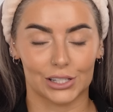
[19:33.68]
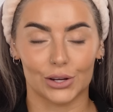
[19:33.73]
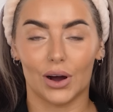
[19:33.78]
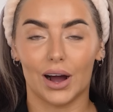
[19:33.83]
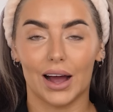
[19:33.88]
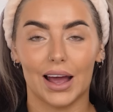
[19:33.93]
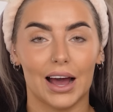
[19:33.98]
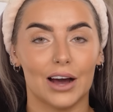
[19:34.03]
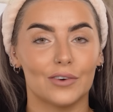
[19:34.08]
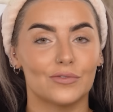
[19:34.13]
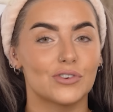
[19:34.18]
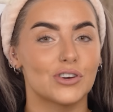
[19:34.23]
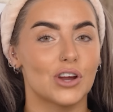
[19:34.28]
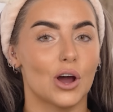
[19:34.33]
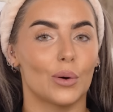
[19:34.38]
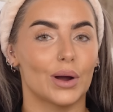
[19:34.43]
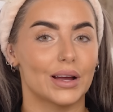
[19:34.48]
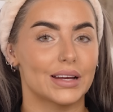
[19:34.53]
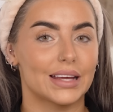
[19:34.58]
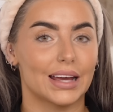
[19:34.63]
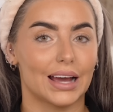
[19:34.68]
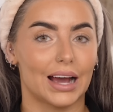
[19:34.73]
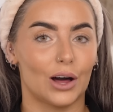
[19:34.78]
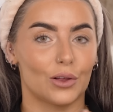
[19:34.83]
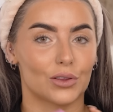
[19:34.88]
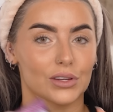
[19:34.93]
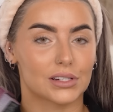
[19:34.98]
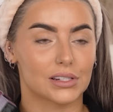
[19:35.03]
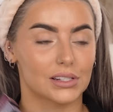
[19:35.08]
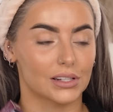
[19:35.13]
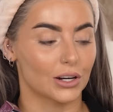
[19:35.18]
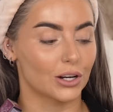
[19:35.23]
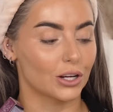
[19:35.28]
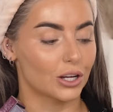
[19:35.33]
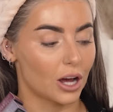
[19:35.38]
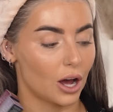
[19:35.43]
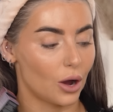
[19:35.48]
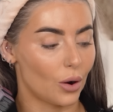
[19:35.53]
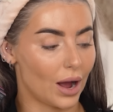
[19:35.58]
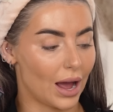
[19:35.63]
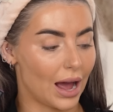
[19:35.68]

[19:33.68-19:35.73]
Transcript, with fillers: so I have no idea how this is gonna go.